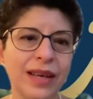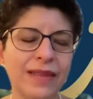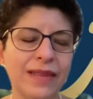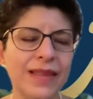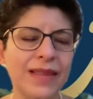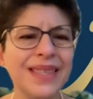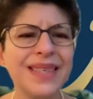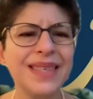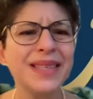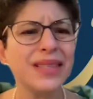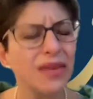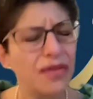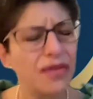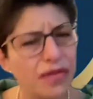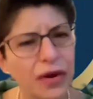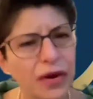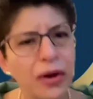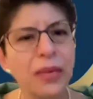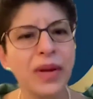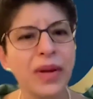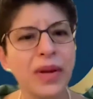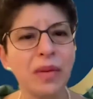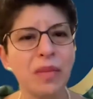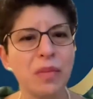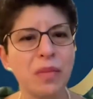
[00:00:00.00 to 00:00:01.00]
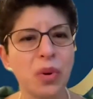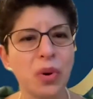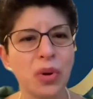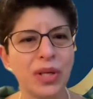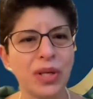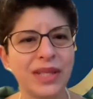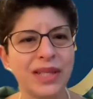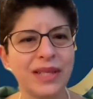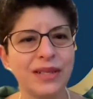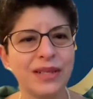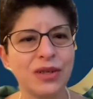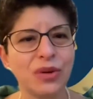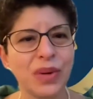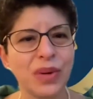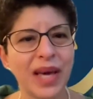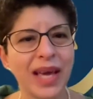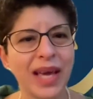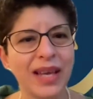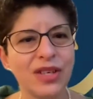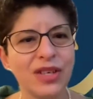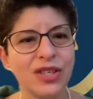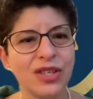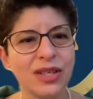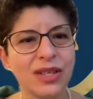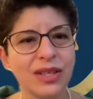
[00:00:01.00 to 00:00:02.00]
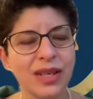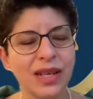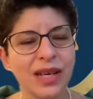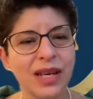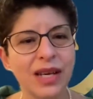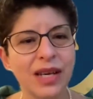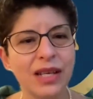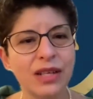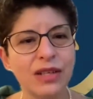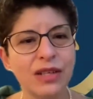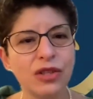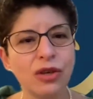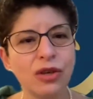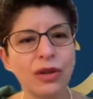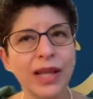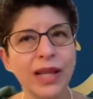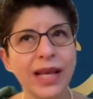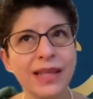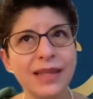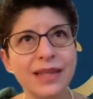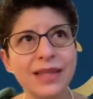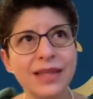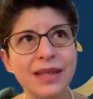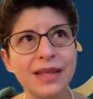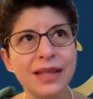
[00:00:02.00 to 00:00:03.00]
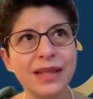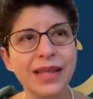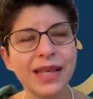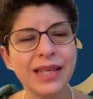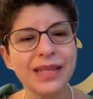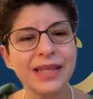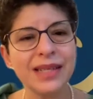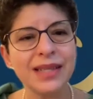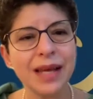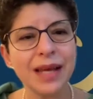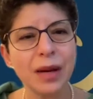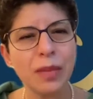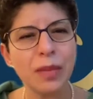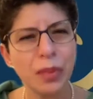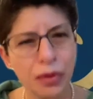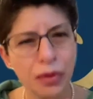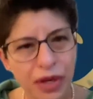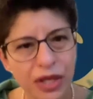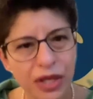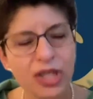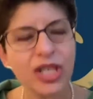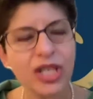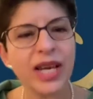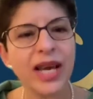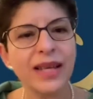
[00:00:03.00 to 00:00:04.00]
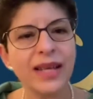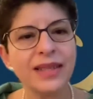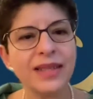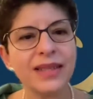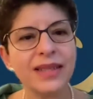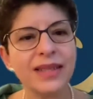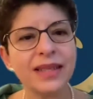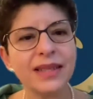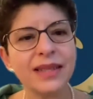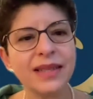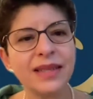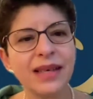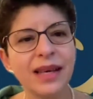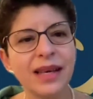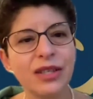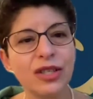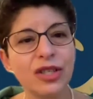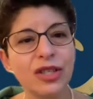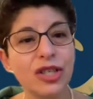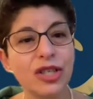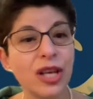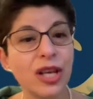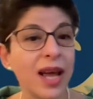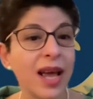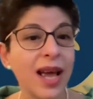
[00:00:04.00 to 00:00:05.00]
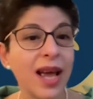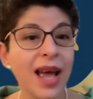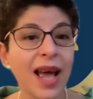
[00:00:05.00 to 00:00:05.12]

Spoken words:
This is a very important occasion. So let's appreciate it as such.